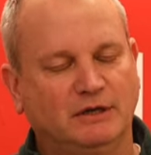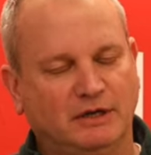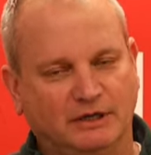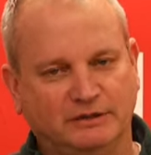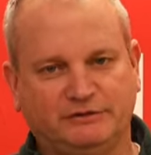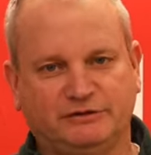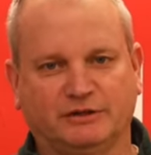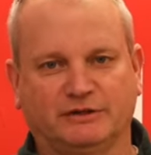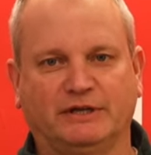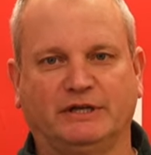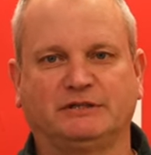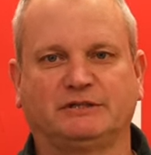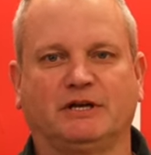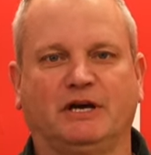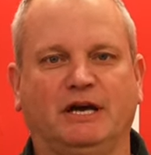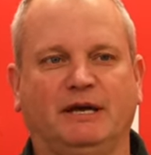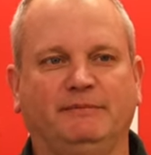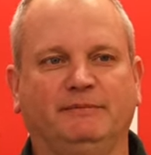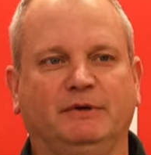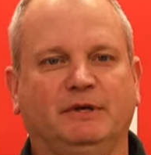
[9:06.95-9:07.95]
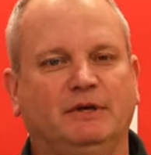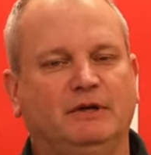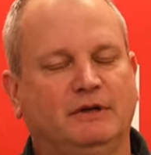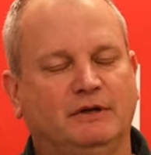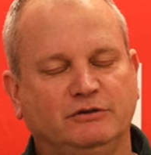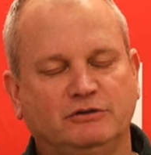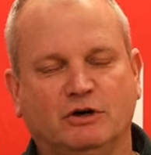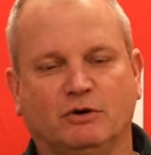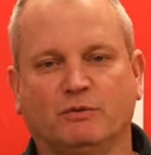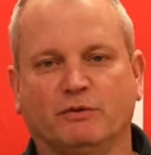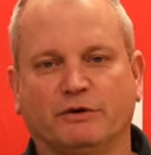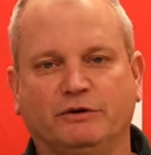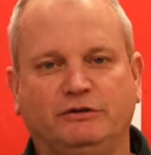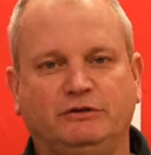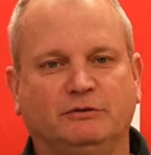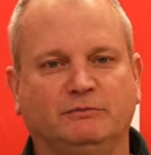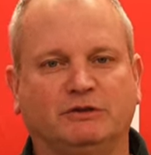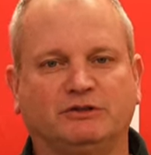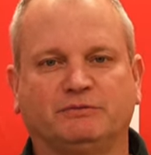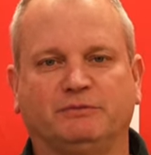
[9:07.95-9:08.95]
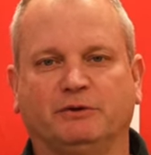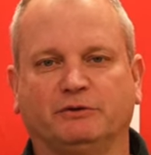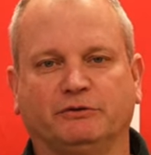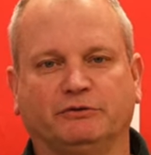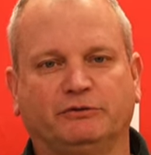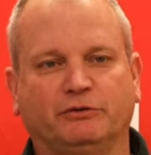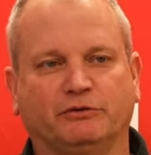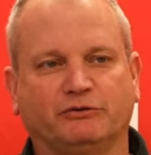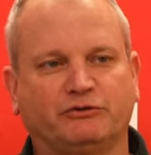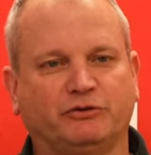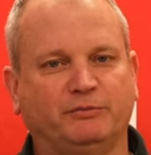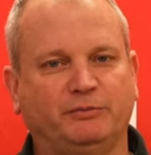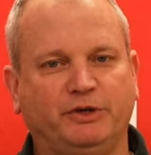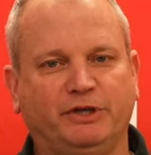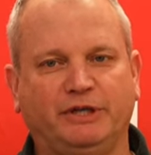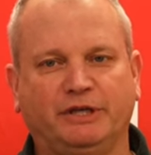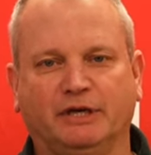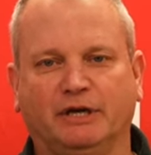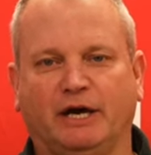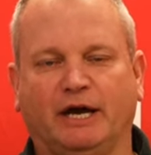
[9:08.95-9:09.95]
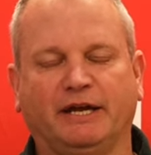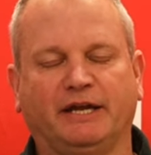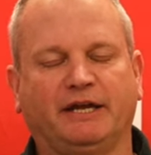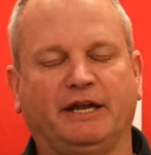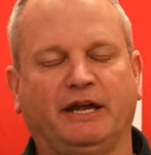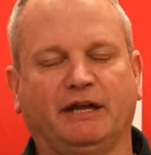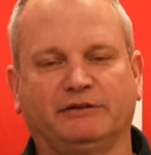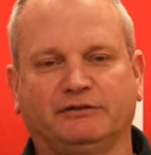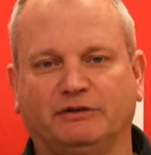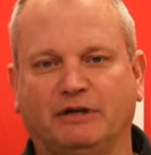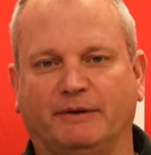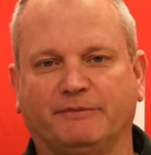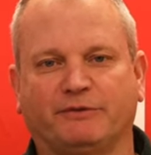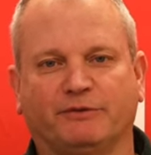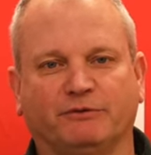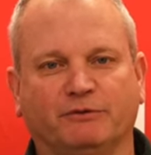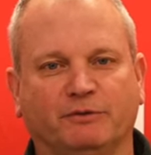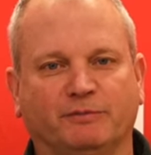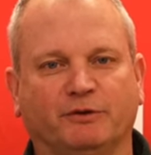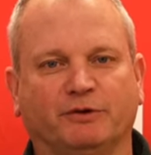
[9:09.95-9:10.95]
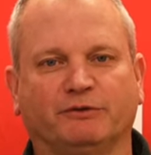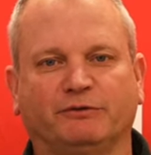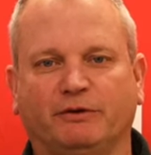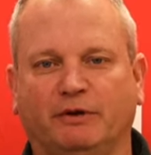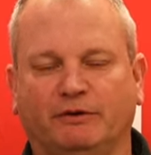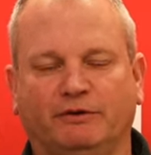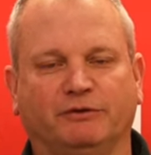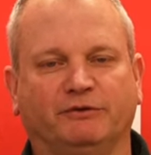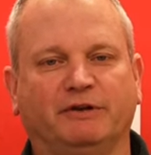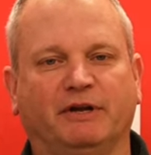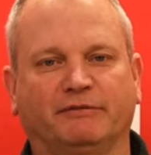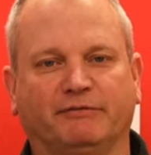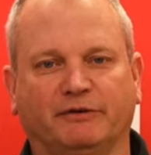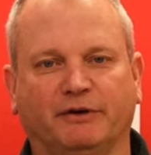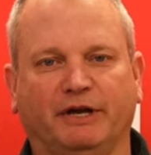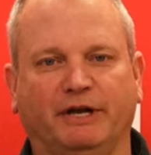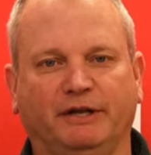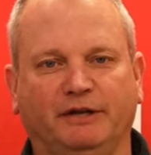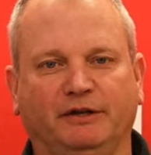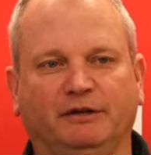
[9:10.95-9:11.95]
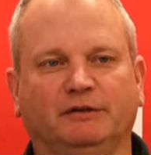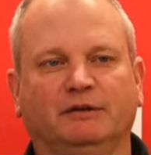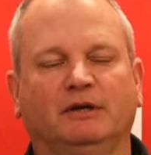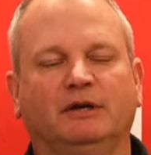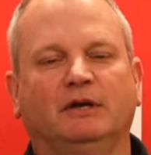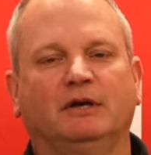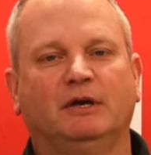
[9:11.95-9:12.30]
Until that time, don't worry too much about the social media. I can't stop the rumors. They're never ending.